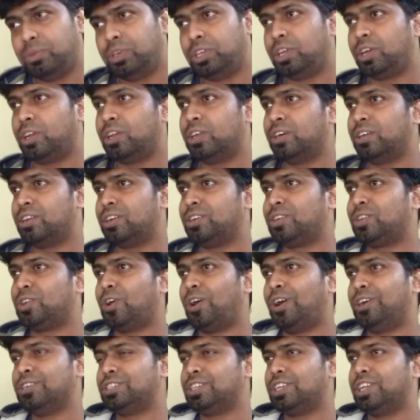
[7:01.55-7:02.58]
particular
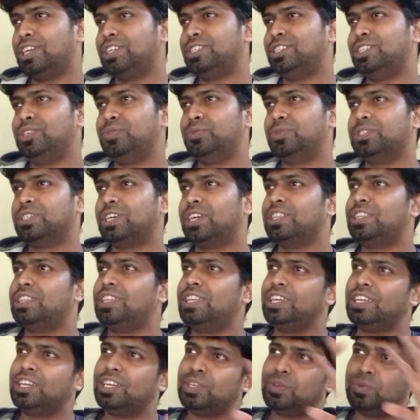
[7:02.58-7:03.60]
torchlight sequence, I
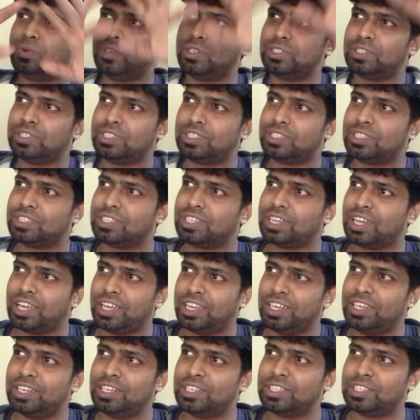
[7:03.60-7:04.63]
think it was
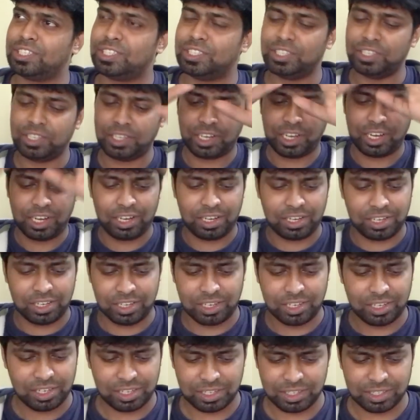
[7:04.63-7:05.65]
kind of
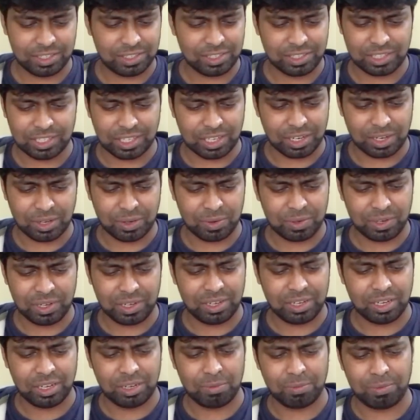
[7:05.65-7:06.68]
circular
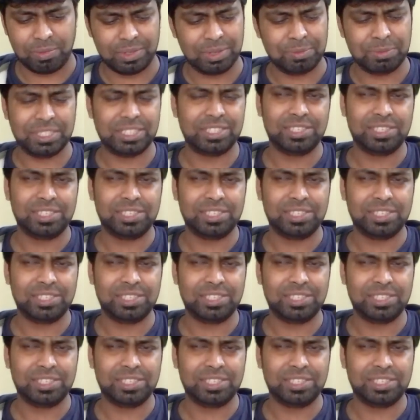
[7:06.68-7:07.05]
surrounded, I mean